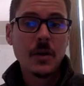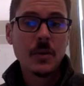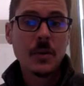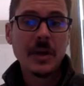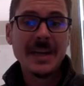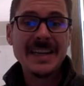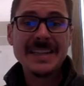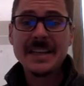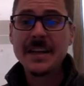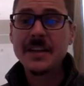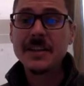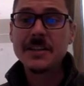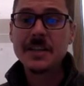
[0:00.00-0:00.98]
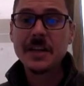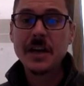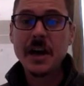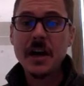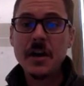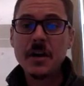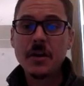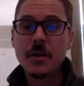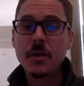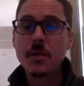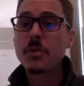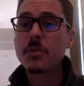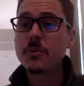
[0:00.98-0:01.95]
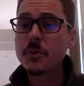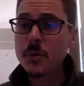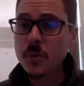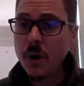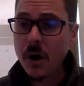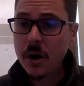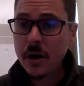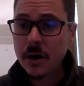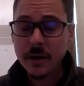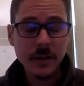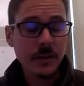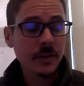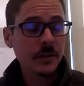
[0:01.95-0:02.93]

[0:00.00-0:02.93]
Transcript: We're going to tell it to cut through all.